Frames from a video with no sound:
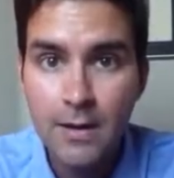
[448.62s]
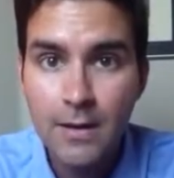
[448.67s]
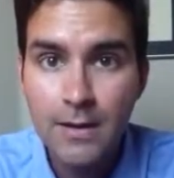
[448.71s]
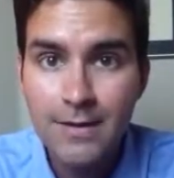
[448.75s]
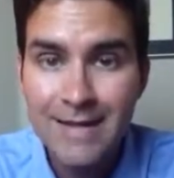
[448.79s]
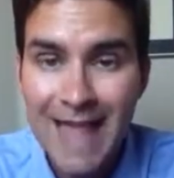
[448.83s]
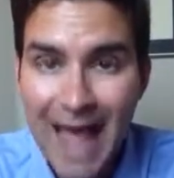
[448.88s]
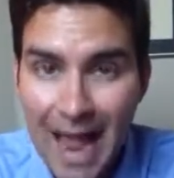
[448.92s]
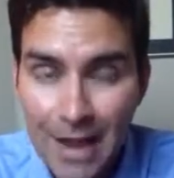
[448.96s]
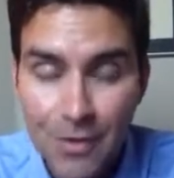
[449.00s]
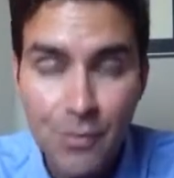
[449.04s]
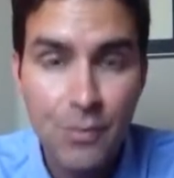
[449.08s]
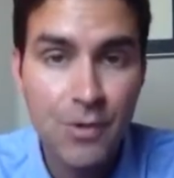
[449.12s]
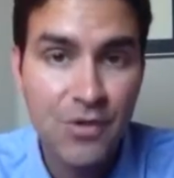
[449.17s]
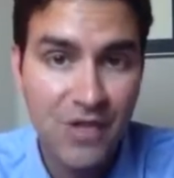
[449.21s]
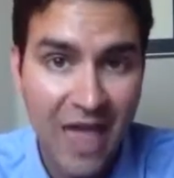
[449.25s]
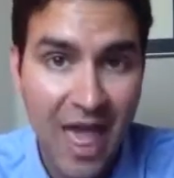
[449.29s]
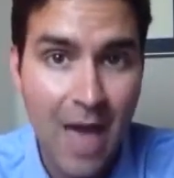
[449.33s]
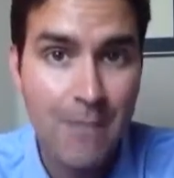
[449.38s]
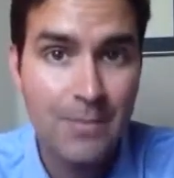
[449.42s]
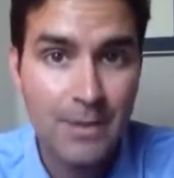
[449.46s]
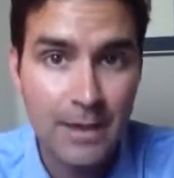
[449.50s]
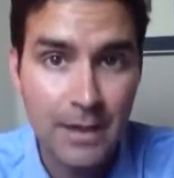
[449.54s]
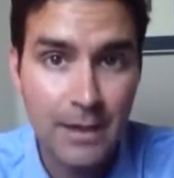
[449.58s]
That's what's
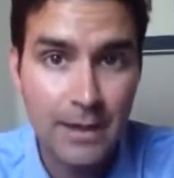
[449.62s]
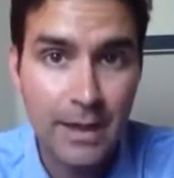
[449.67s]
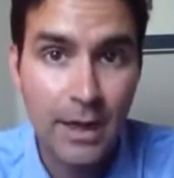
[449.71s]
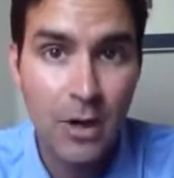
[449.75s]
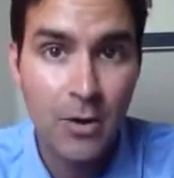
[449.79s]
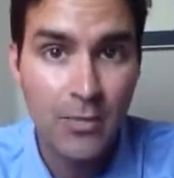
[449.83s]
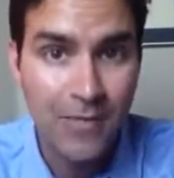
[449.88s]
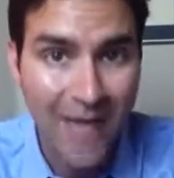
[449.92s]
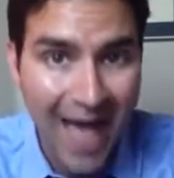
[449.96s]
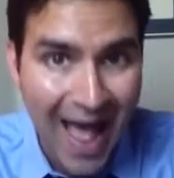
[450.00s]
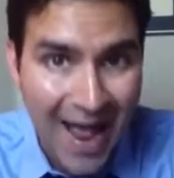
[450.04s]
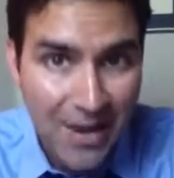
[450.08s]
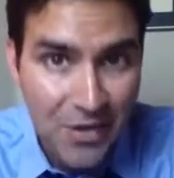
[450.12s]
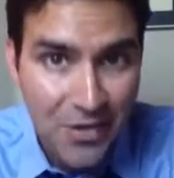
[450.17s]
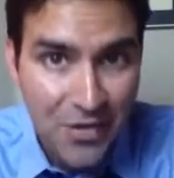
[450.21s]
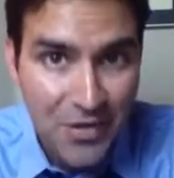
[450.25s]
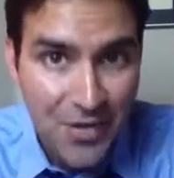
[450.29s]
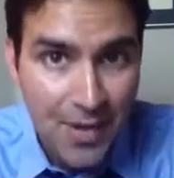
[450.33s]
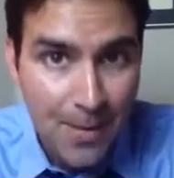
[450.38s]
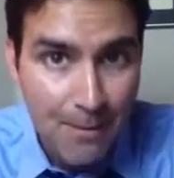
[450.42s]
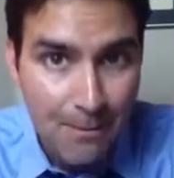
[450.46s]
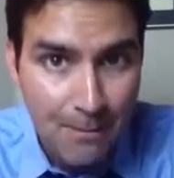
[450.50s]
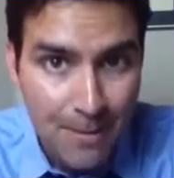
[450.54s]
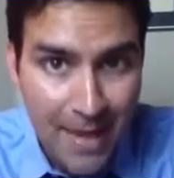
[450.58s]
happening here. That's
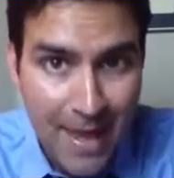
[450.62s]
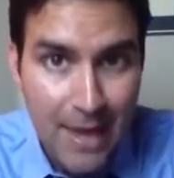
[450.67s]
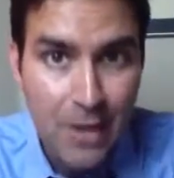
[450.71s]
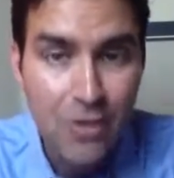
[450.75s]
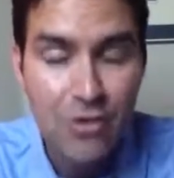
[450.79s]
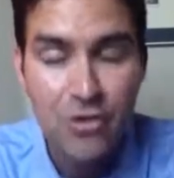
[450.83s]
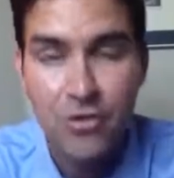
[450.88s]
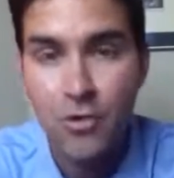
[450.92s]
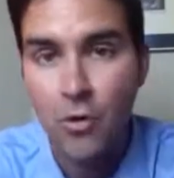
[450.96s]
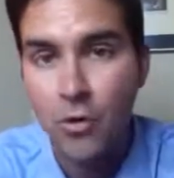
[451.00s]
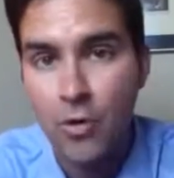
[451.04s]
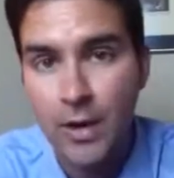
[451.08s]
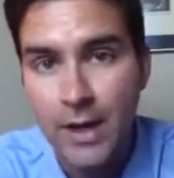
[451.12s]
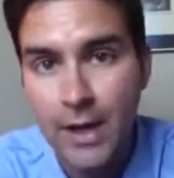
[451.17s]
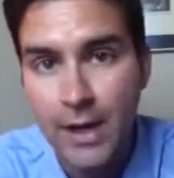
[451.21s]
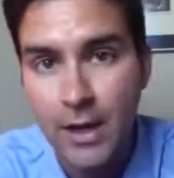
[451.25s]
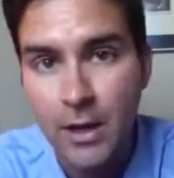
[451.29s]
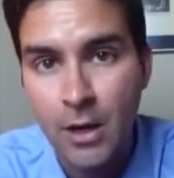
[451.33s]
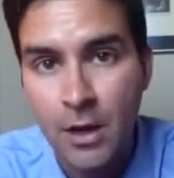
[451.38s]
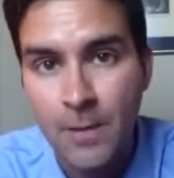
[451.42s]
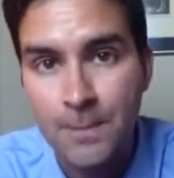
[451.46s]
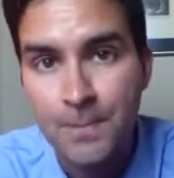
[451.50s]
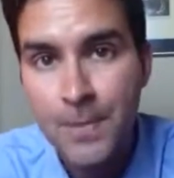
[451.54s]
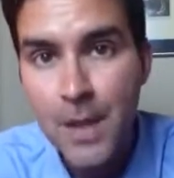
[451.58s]
the big story
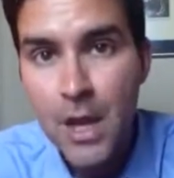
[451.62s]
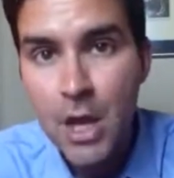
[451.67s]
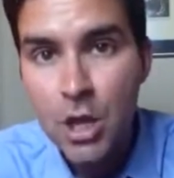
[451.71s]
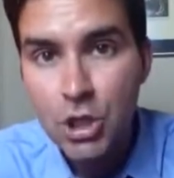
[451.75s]
here,